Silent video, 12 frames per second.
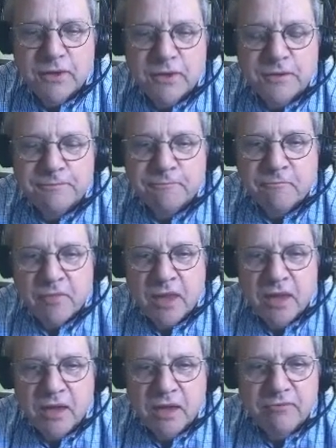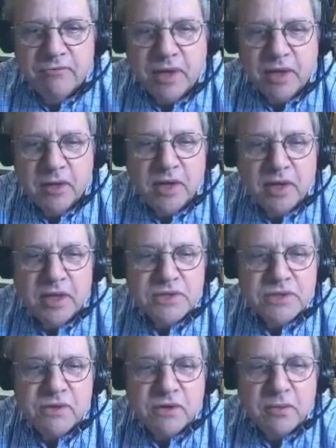uh, of biomass.
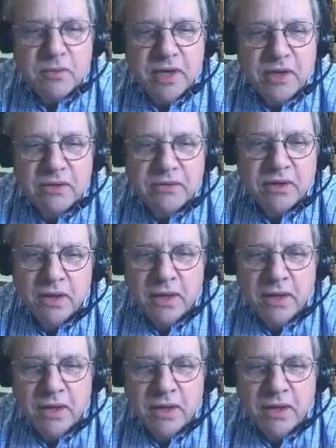There are about